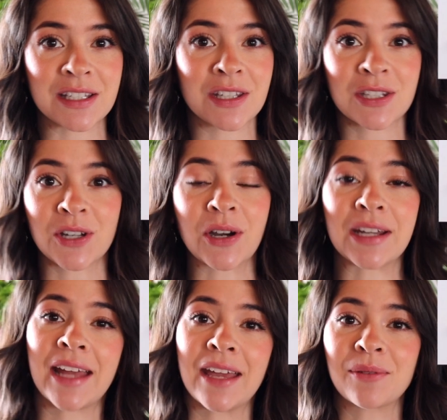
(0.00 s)
the
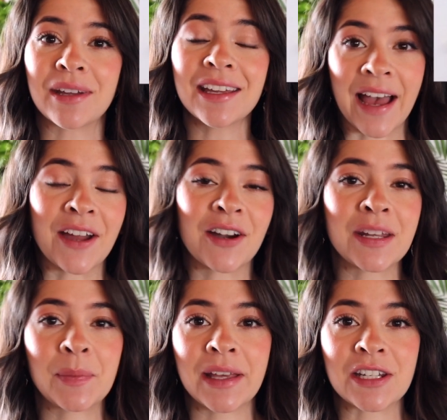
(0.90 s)
Starry Night ring. I
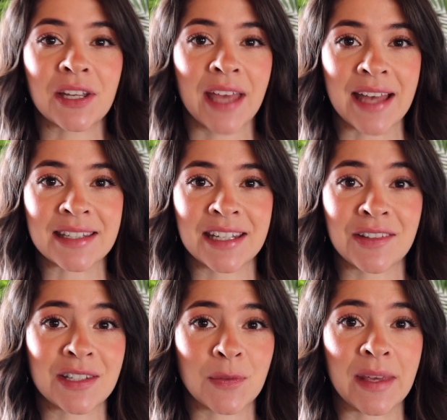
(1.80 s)
already planned on casting
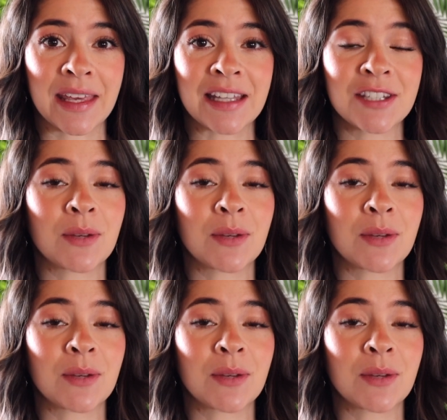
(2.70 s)
this weekend,